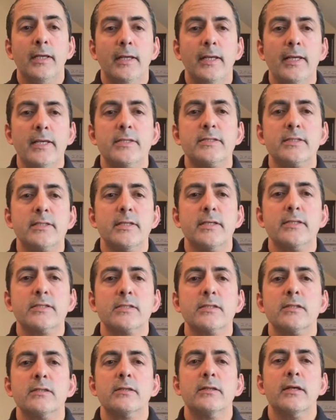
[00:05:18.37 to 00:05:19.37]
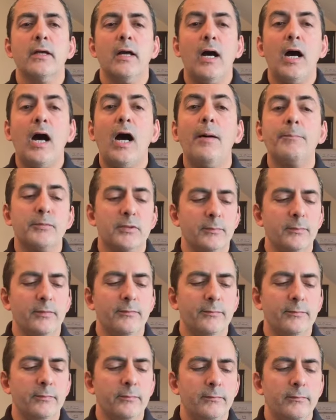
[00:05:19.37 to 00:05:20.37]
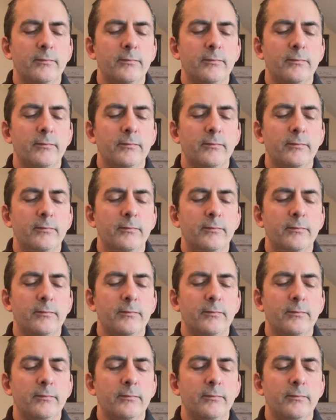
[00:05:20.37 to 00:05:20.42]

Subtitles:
is this optimum?